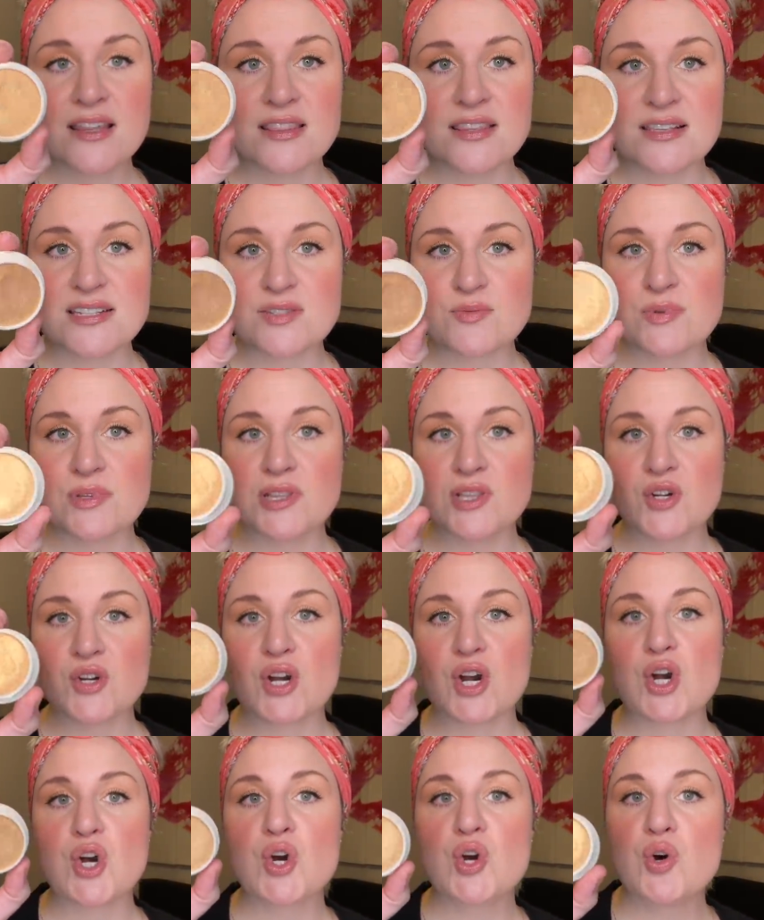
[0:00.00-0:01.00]
This would
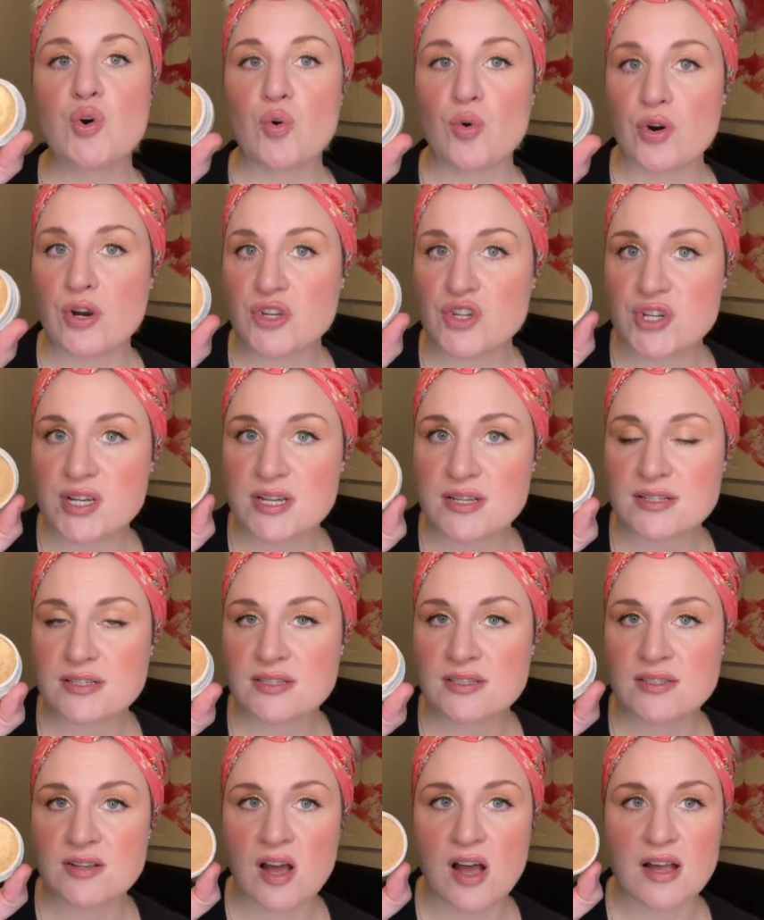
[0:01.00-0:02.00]
look
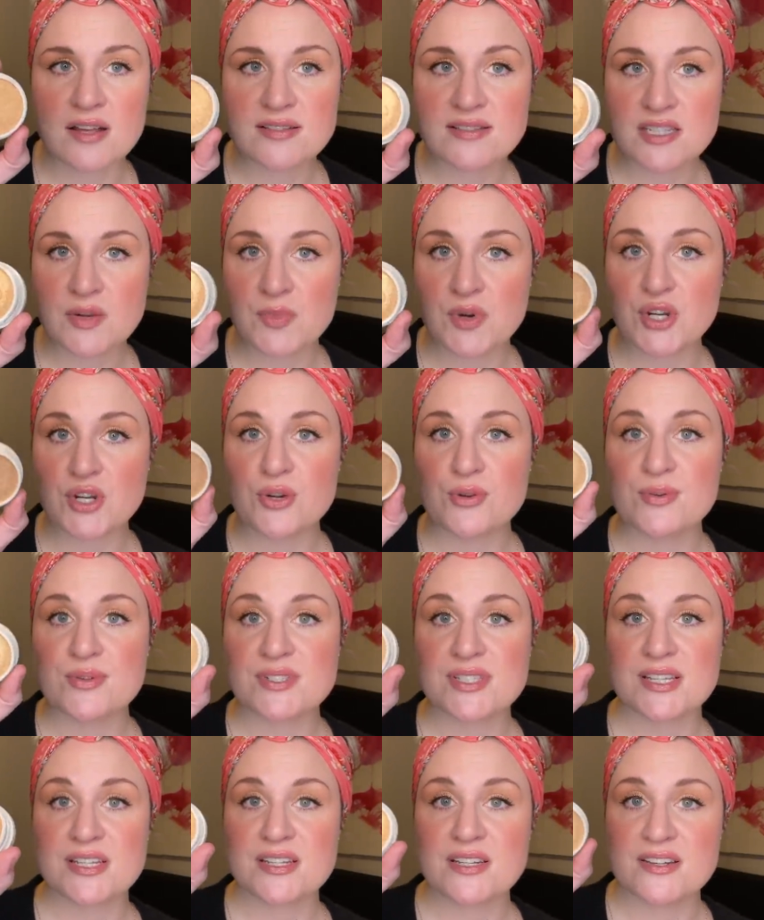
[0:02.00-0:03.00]
gorgeous on someone
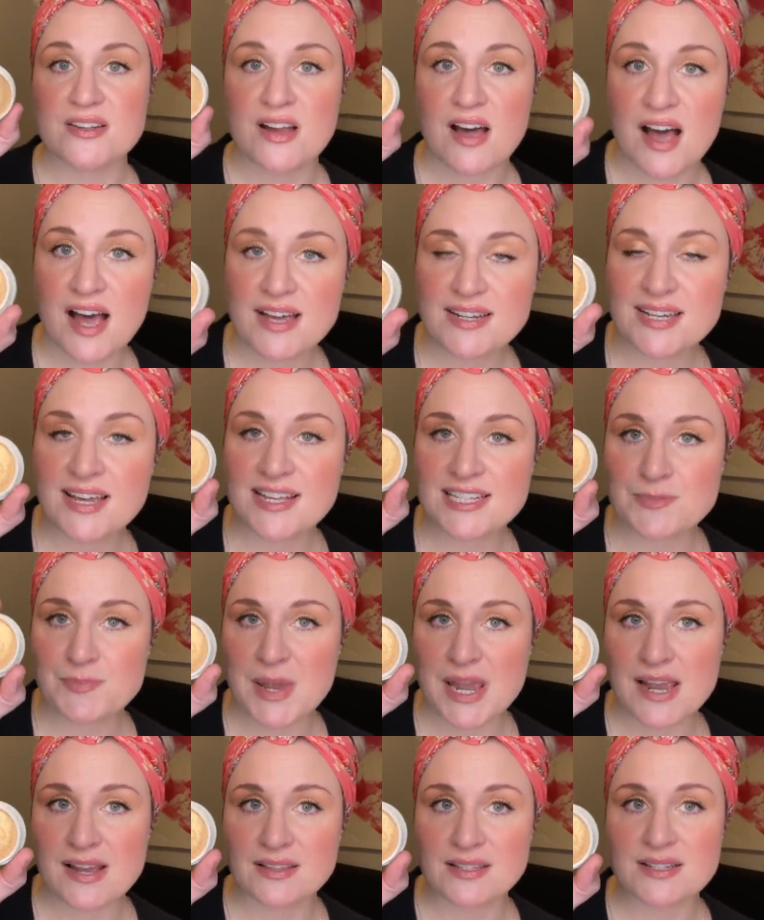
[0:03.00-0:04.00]
who's not as
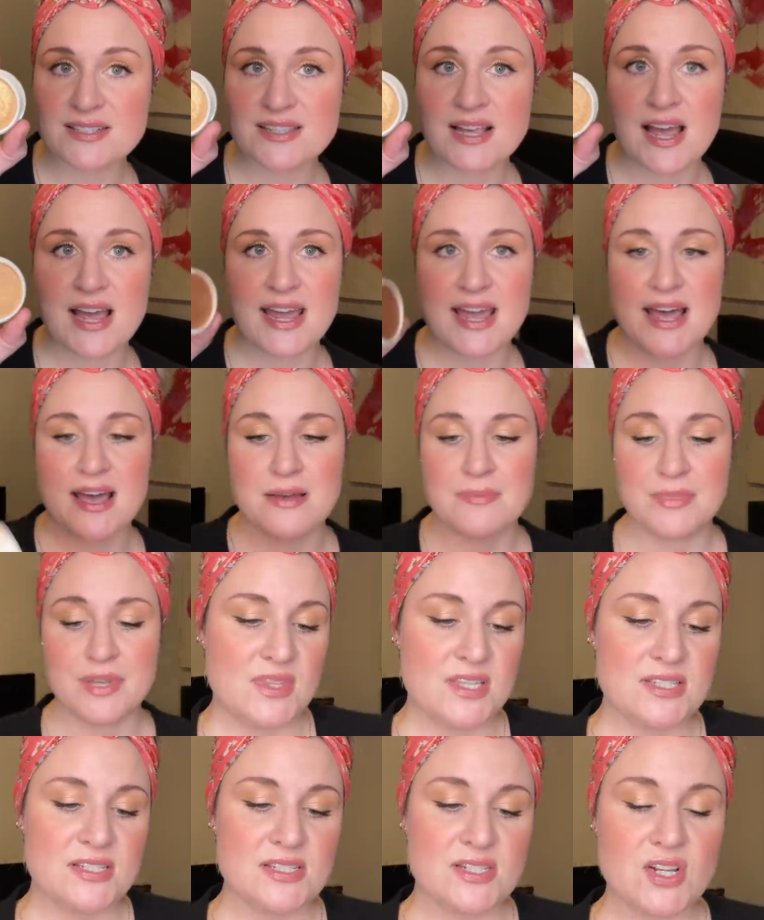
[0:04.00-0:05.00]
pale as I am.
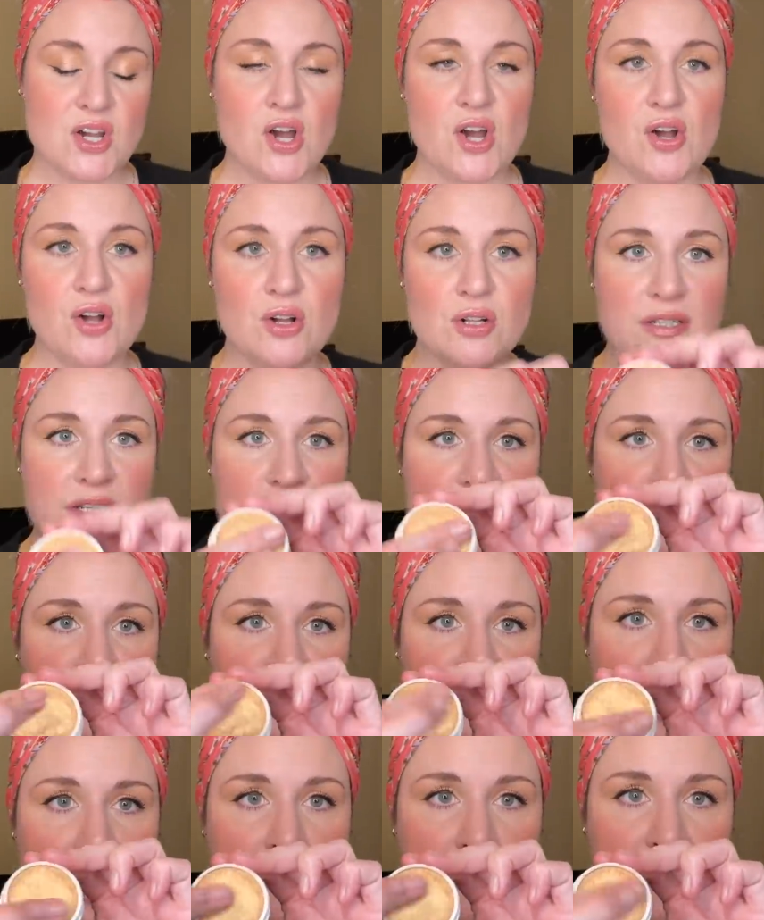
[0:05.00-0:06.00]
This is called
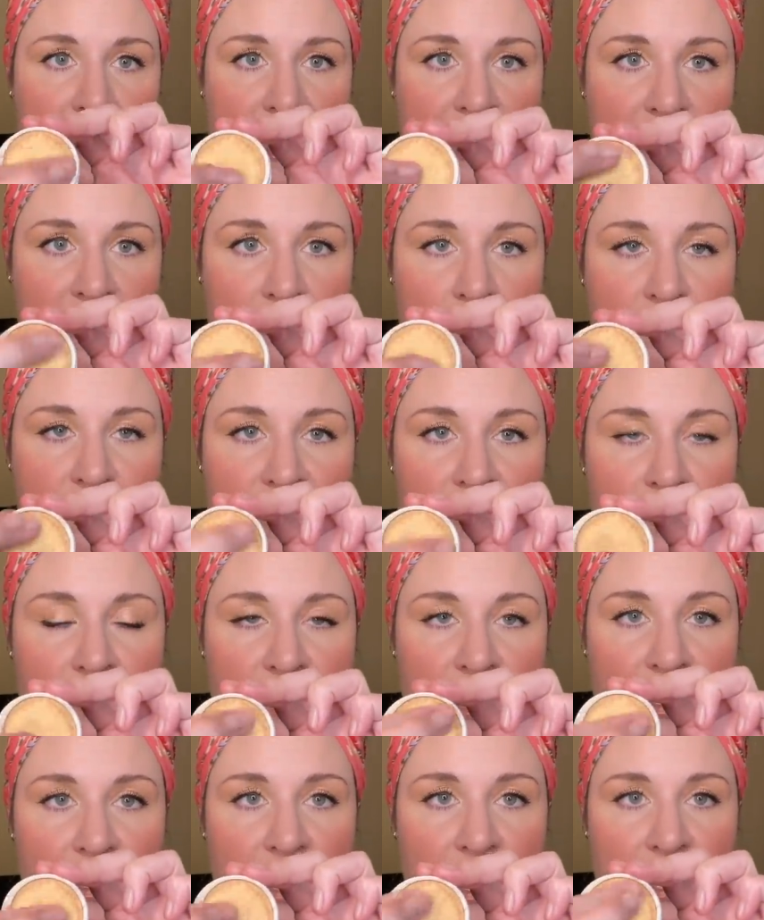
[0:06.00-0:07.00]
Champagne
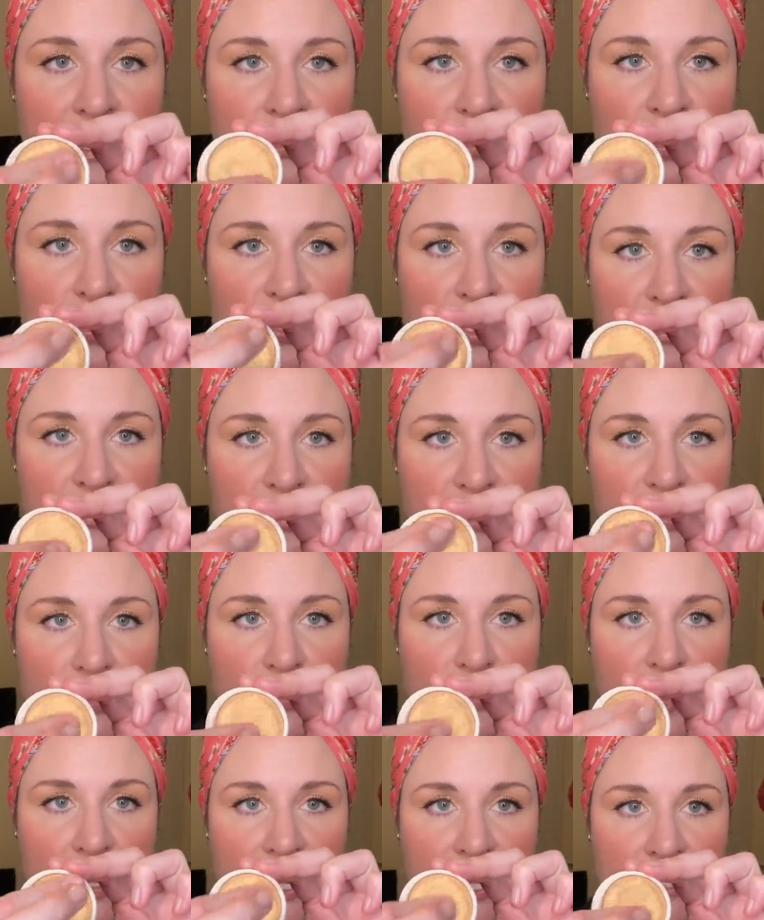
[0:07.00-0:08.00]
BB, and just
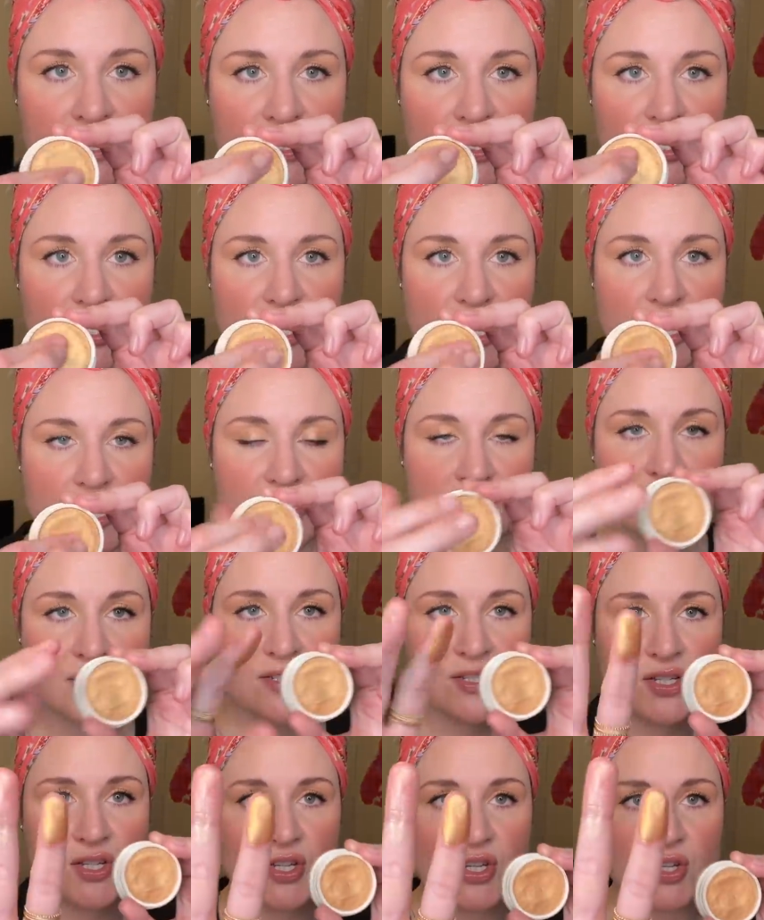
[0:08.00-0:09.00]
you wait,
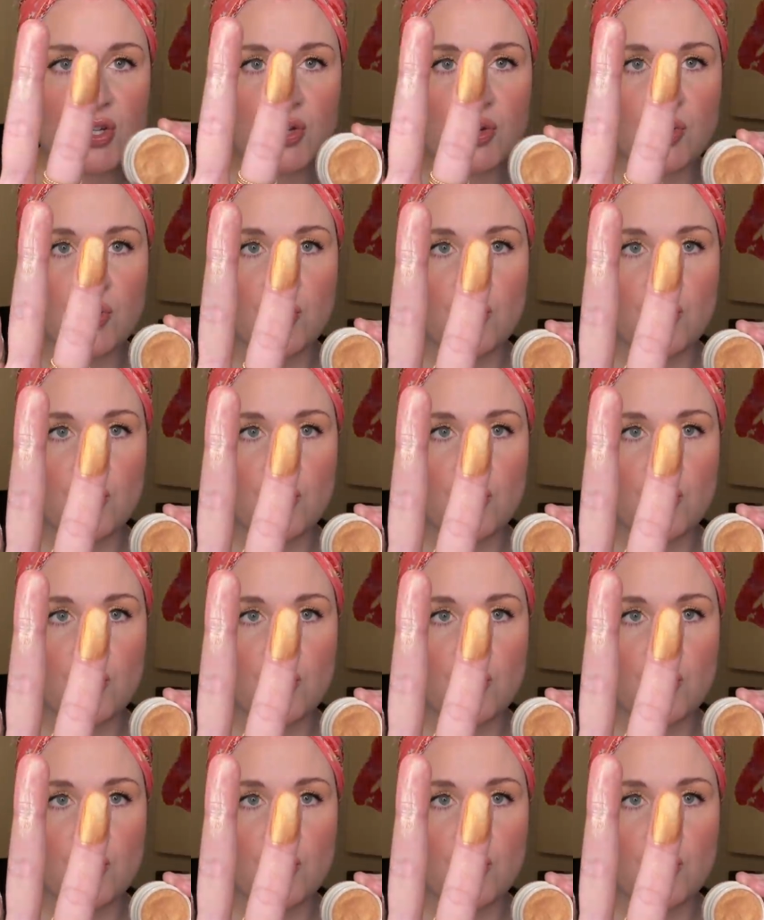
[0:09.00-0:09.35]
just you